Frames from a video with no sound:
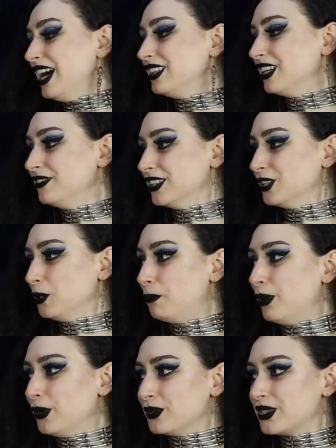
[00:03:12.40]
I love the little
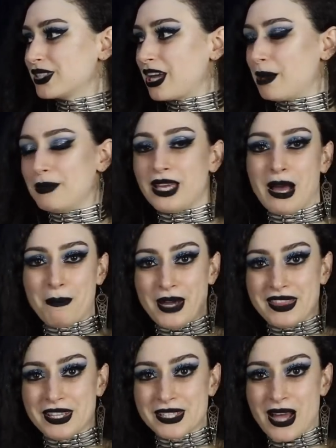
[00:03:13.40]
bones coming up
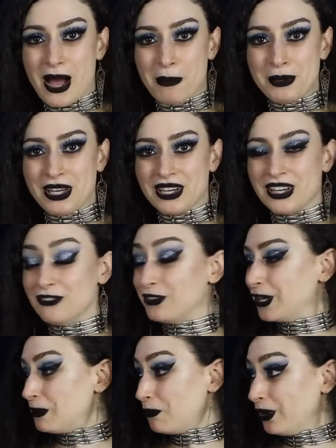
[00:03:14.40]
at the top here,
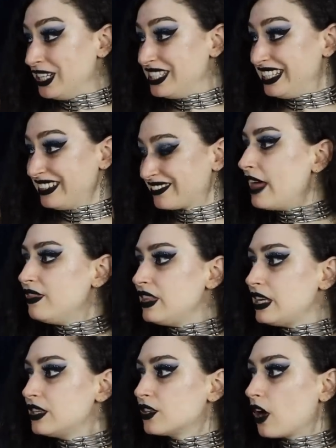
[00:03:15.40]
very pointy. And
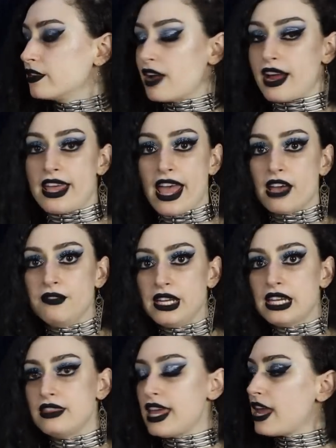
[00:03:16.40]
these are not
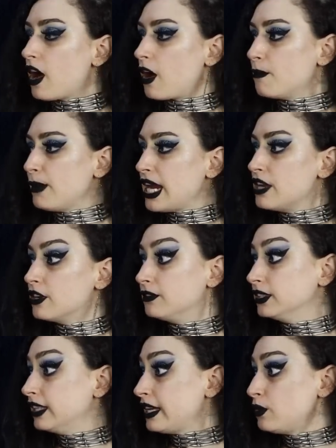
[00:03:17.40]
heavy. They are made
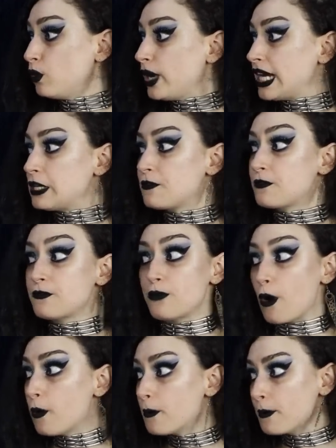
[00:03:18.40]
of lightweight
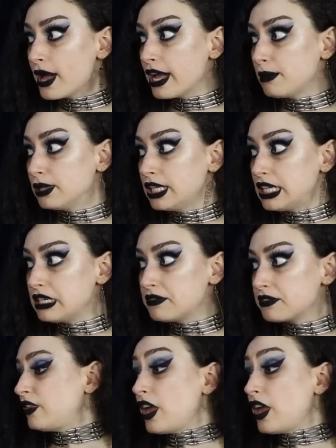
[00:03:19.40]
foam, I believe.